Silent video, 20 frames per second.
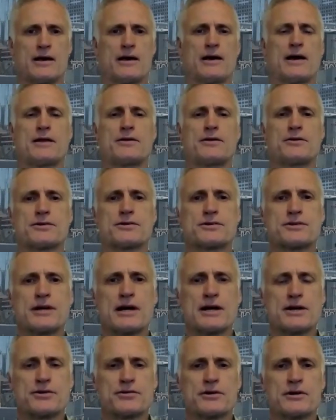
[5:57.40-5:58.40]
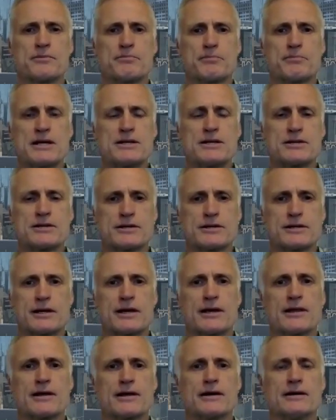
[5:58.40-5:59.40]
how did you start trying to piece it
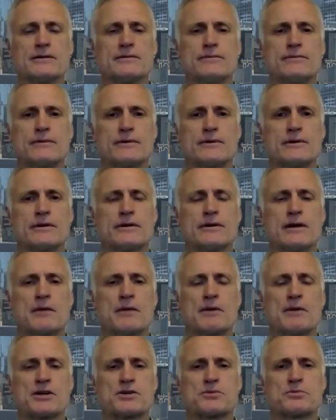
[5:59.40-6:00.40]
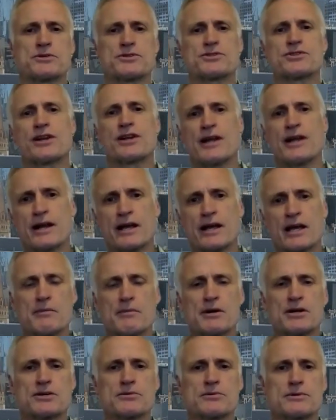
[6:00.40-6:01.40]
together? How much was genetic? How
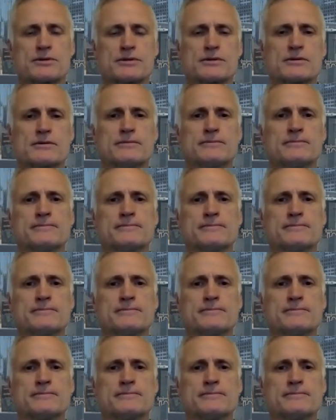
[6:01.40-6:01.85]
much was?